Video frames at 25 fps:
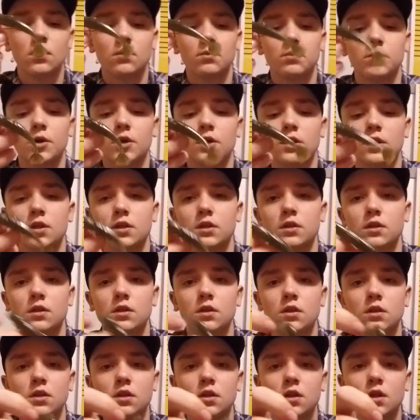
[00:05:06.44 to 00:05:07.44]
But
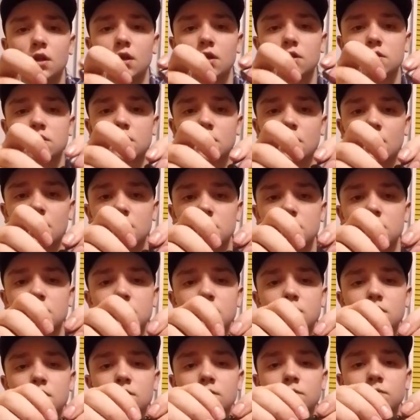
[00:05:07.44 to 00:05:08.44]
yeah, so
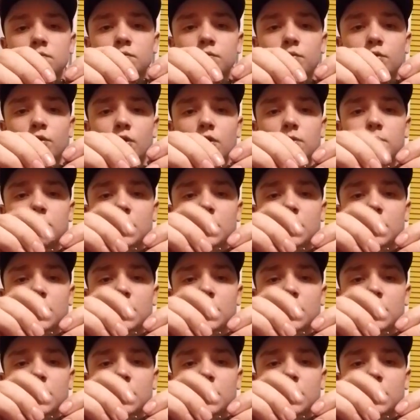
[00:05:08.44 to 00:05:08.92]
that's pretty